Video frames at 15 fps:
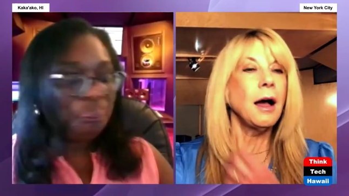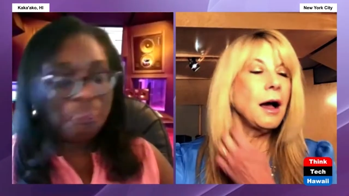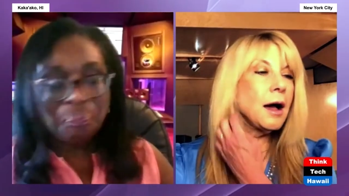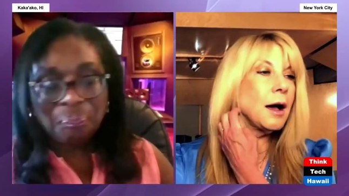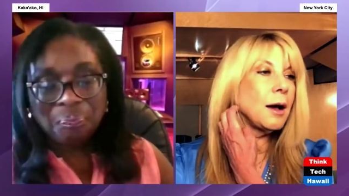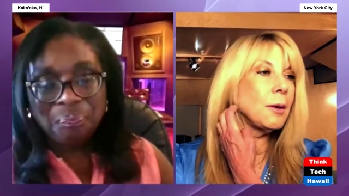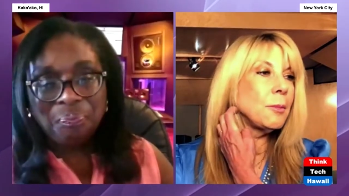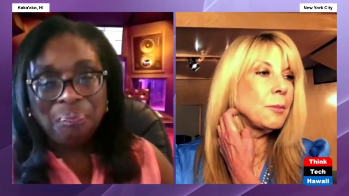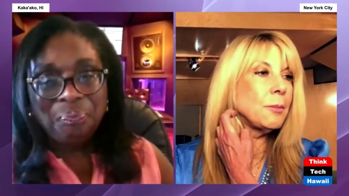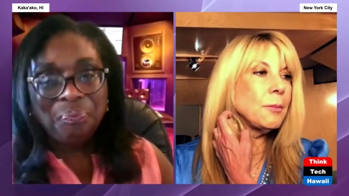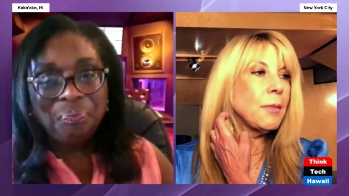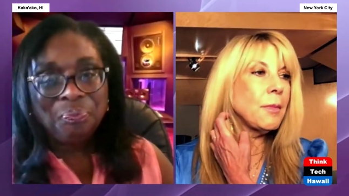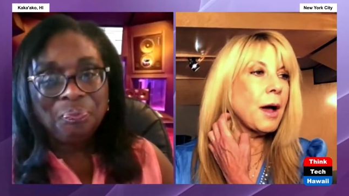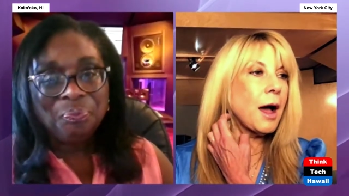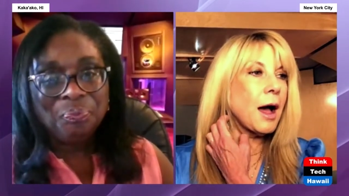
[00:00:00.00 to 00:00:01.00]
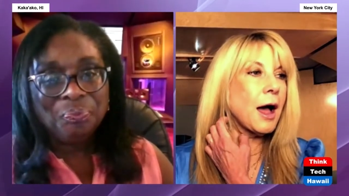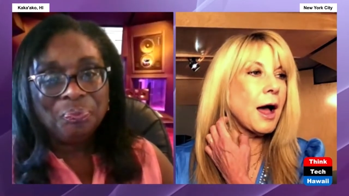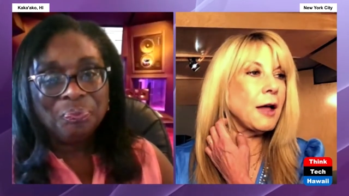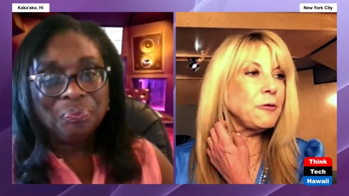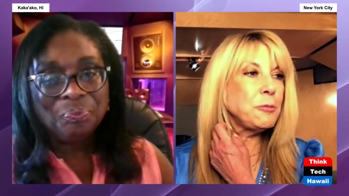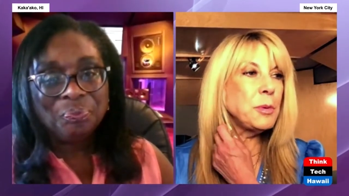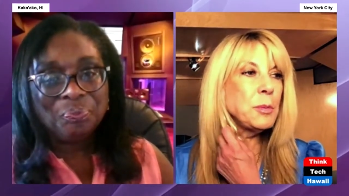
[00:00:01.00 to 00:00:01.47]
Speaker 1: Um,
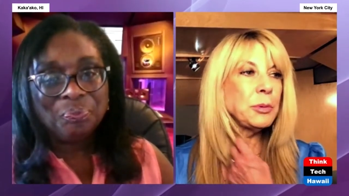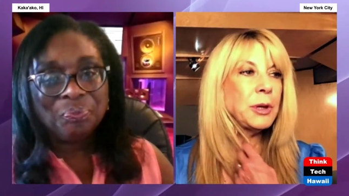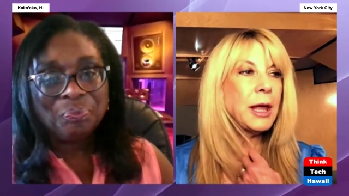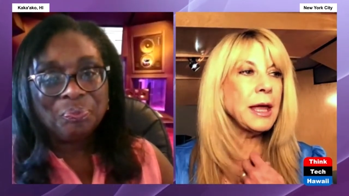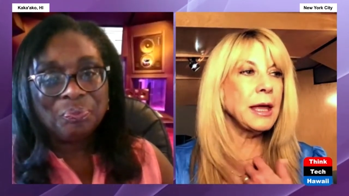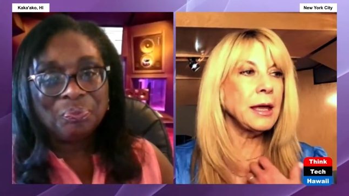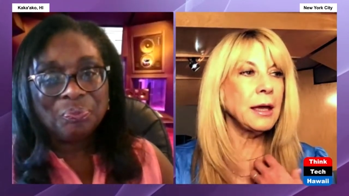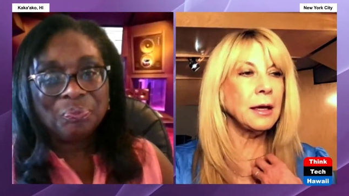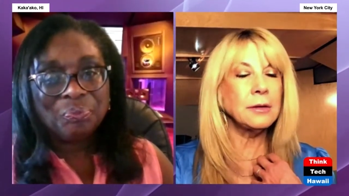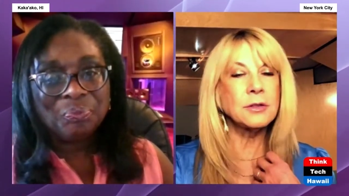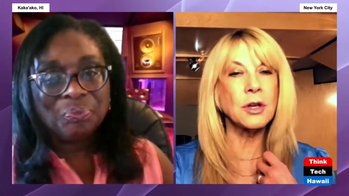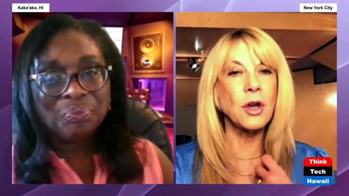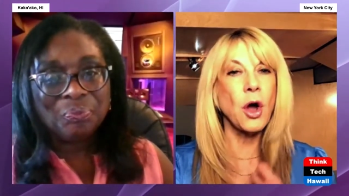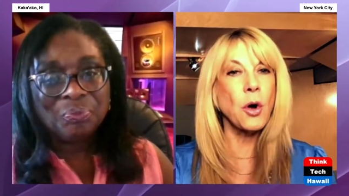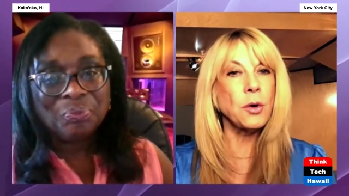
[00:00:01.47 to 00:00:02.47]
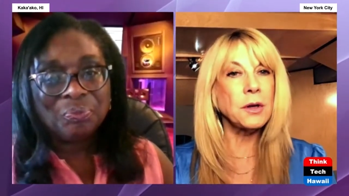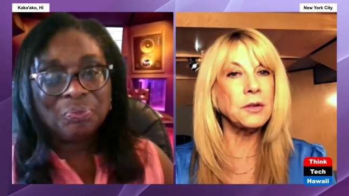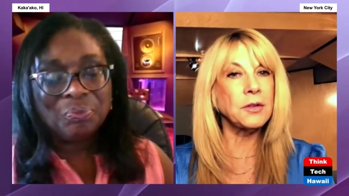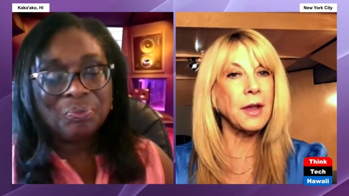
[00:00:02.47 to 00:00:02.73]
I've been playing Dakota